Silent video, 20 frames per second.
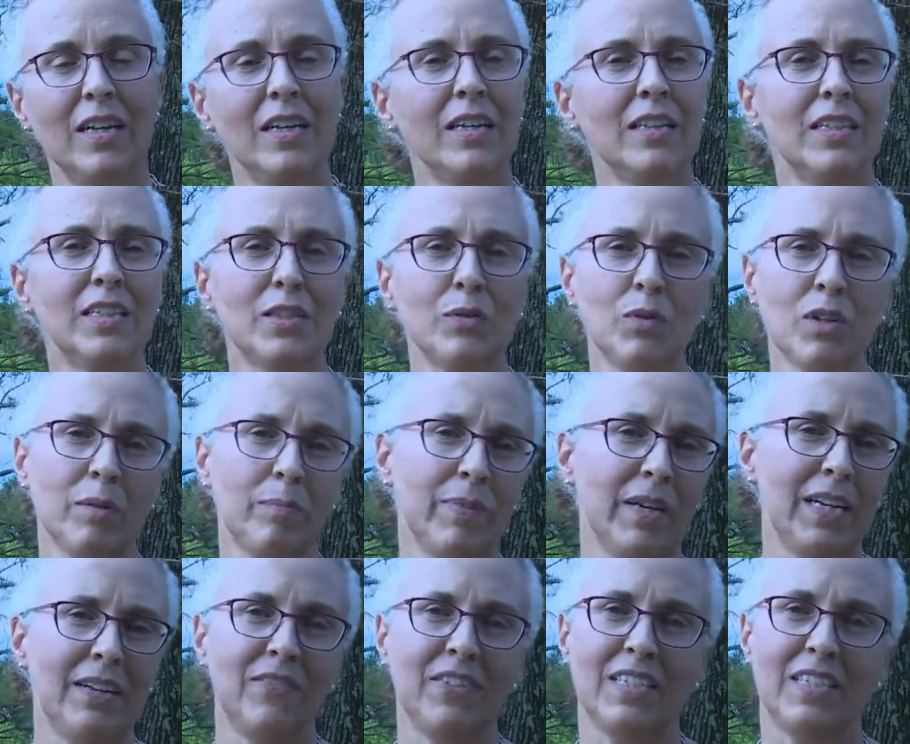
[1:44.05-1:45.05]
This work
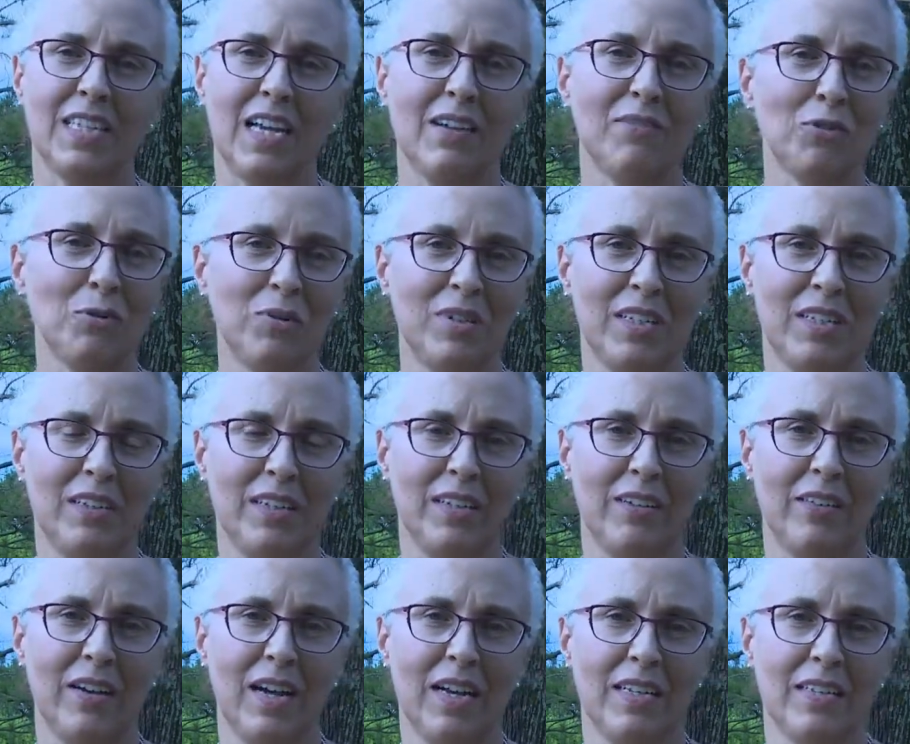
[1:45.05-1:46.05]
benefits everyone in the
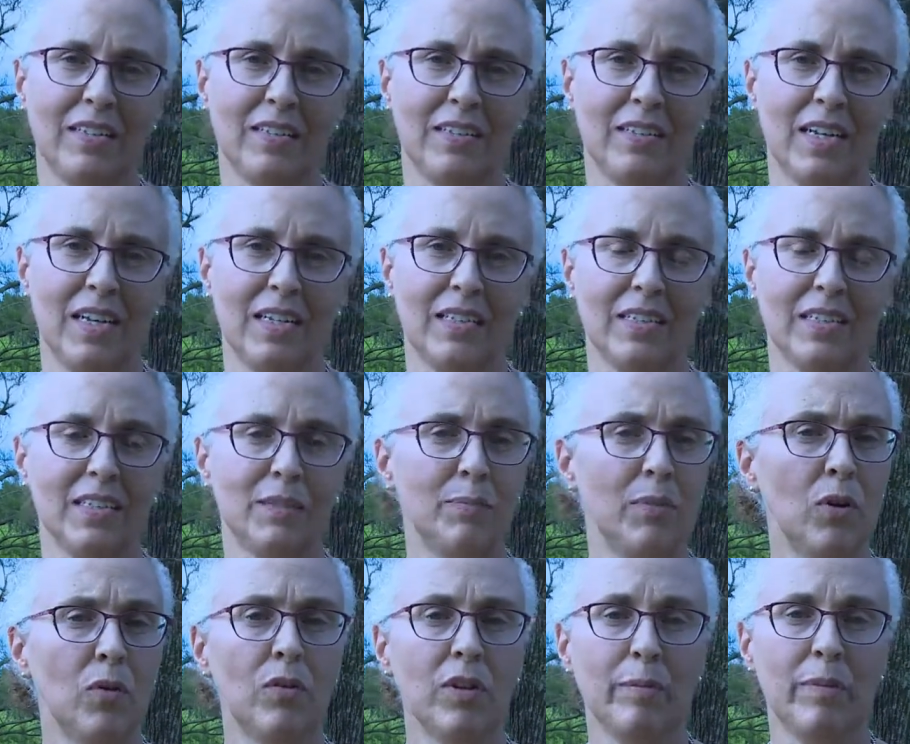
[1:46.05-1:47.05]
United States and has
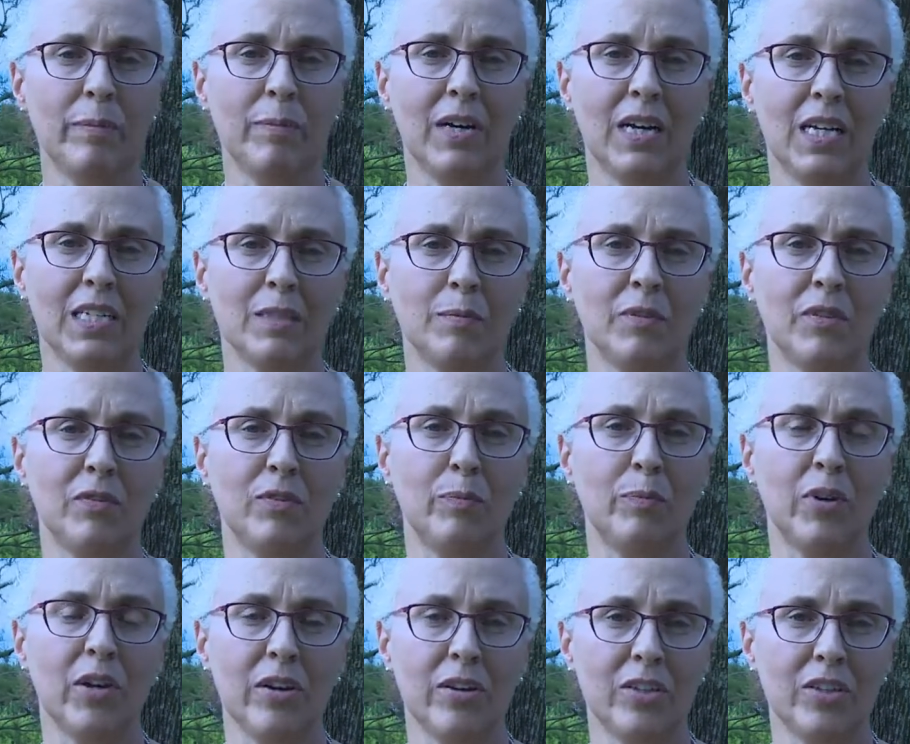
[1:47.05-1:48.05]
only been possible through
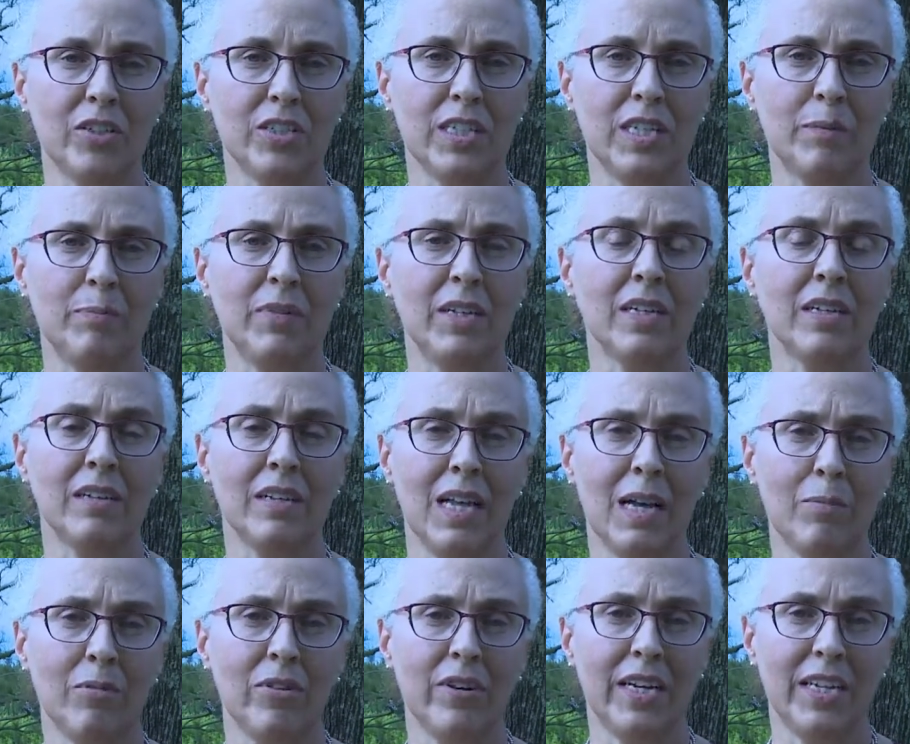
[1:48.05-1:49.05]
partnership and
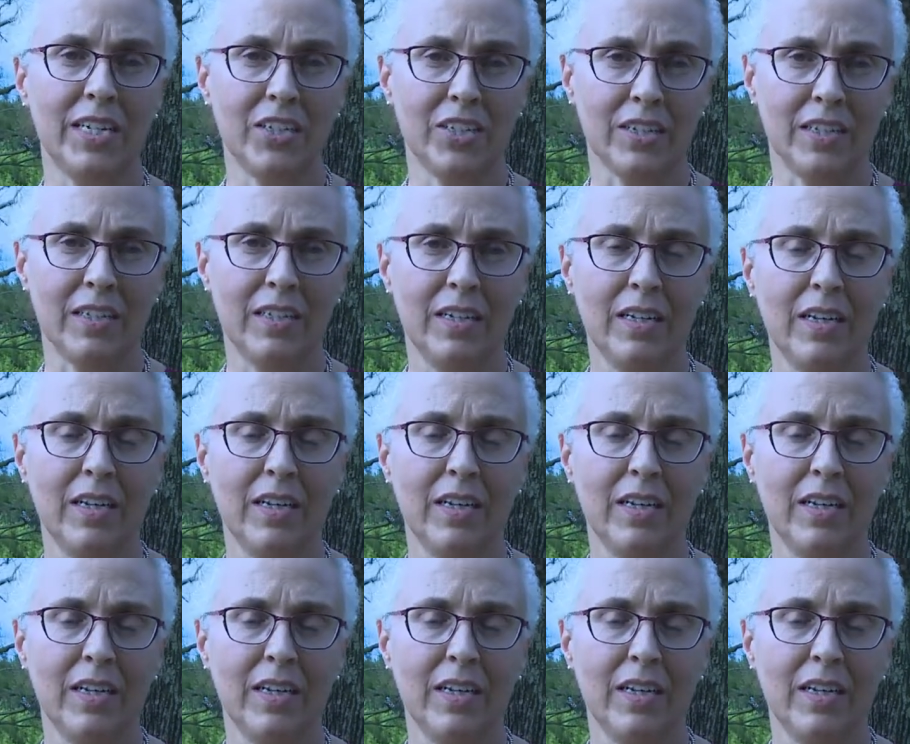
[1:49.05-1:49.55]
collaboration.